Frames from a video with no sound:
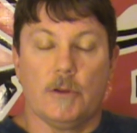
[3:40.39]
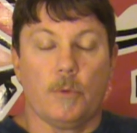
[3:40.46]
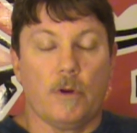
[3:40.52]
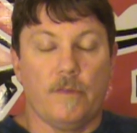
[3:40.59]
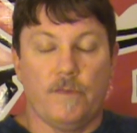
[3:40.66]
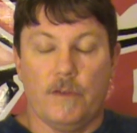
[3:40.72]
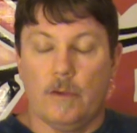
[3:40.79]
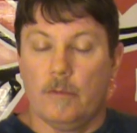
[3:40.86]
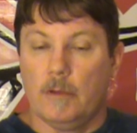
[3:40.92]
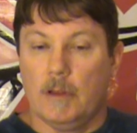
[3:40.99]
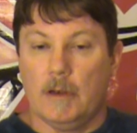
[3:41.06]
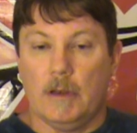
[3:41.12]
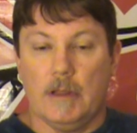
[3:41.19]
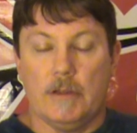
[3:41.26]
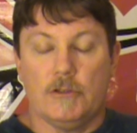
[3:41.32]
There were a few
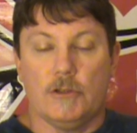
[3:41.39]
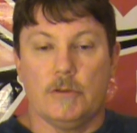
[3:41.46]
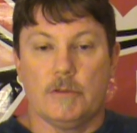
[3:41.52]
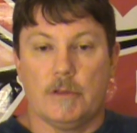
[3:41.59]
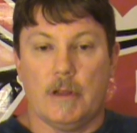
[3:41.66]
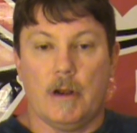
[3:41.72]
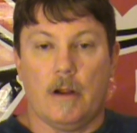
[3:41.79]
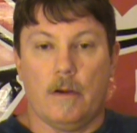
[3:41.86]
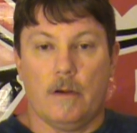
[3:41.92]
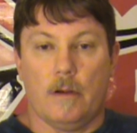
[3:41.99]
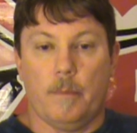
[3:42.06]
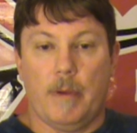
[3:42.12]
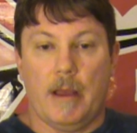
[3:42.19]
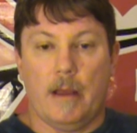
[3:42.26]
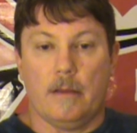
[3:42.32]
little issues that I
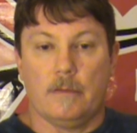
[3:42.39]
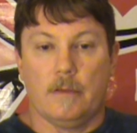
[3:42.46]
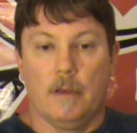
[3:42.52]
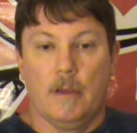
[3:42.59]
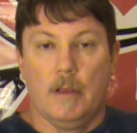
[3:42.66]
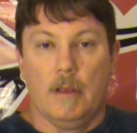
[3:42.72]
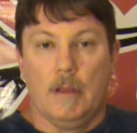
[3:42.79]
heard about,